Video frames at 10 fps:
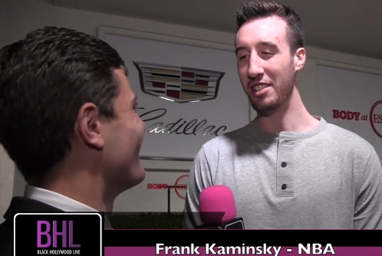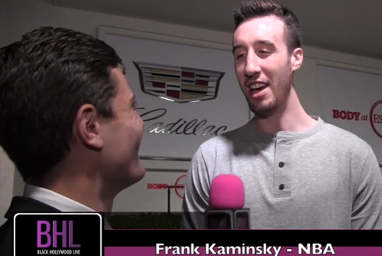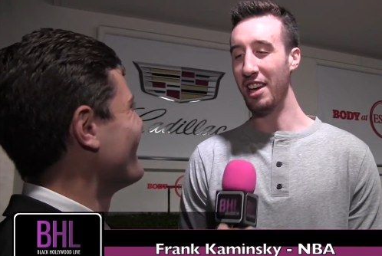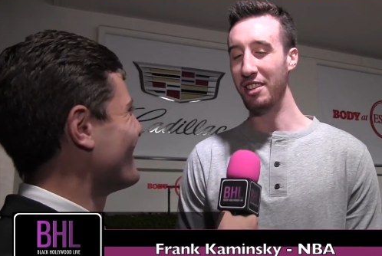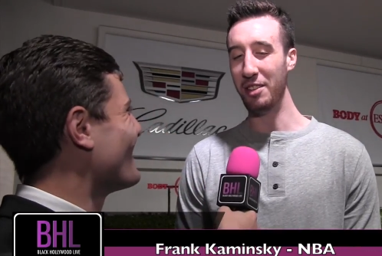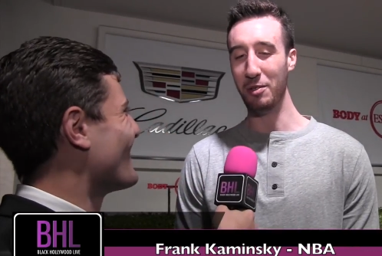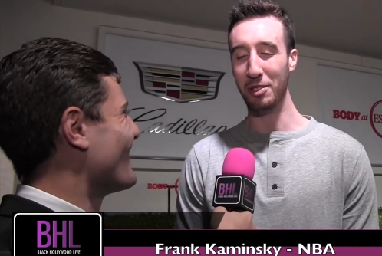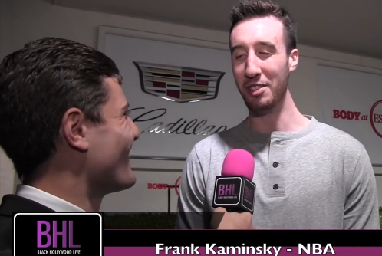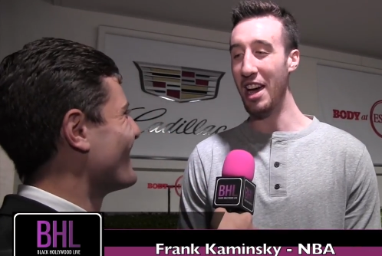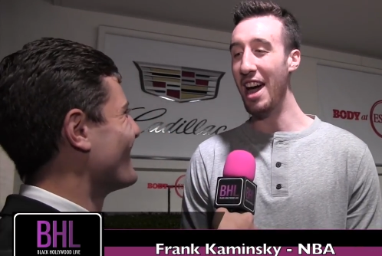Speaker 1: Exactly. Yeah.
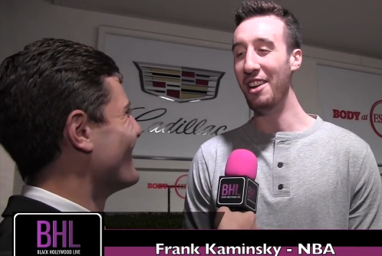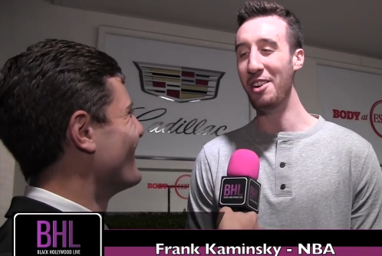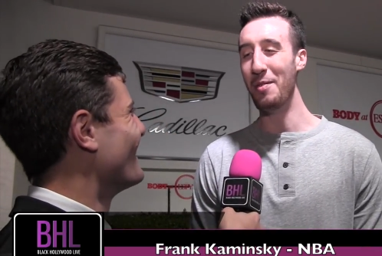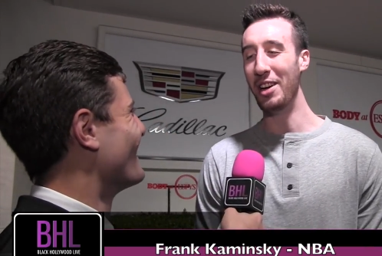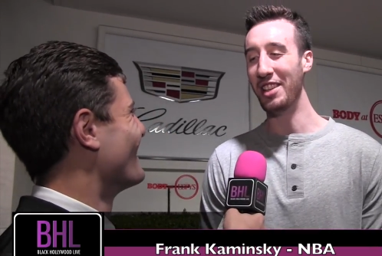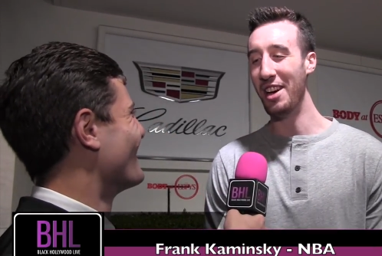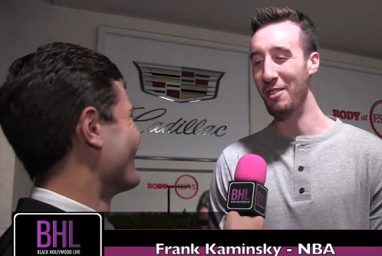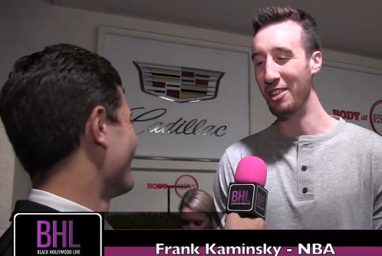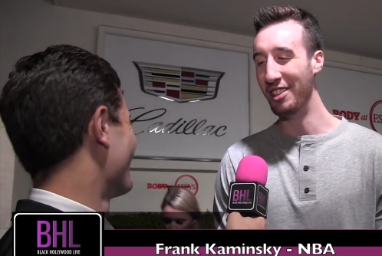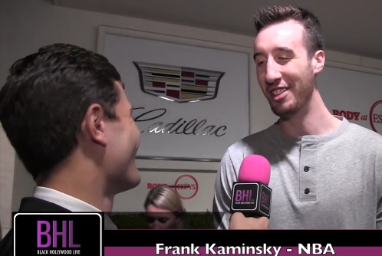We'll see. I don't know about that
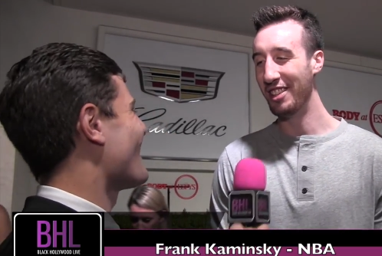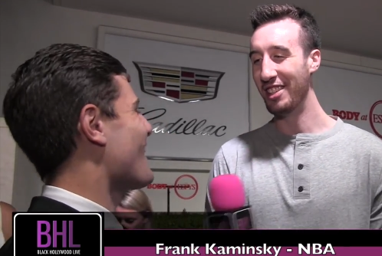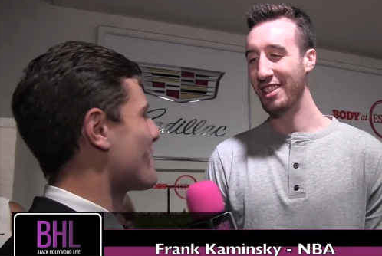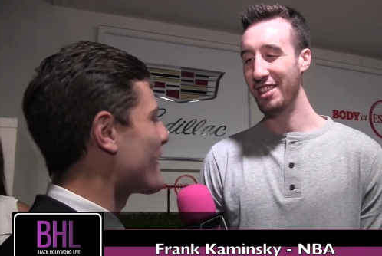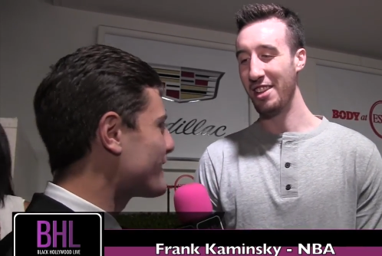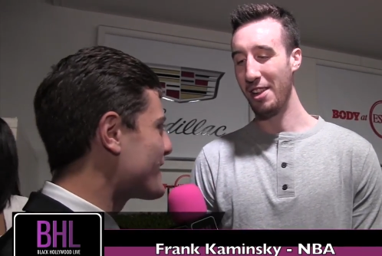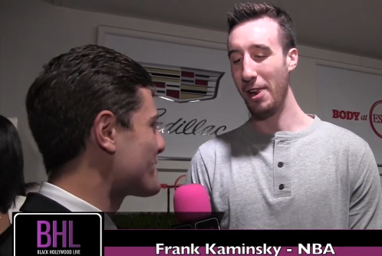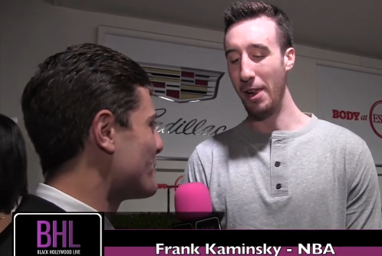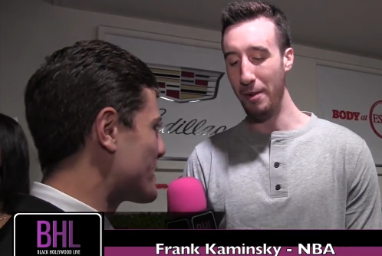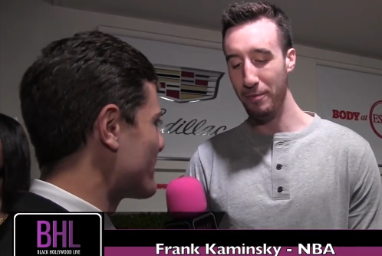one. Hey, Frank,
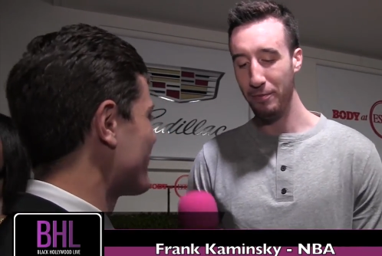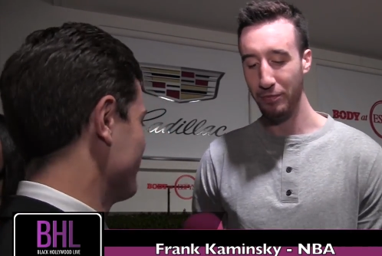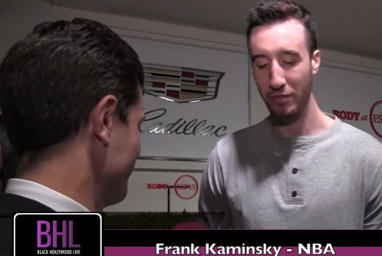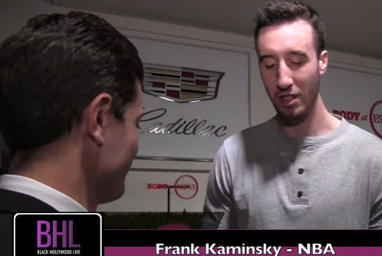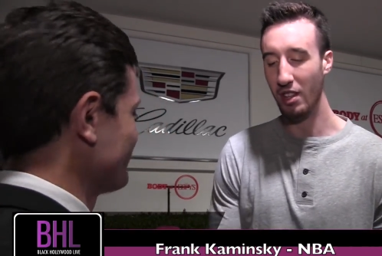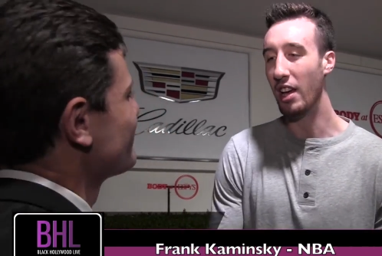thanks so much, man.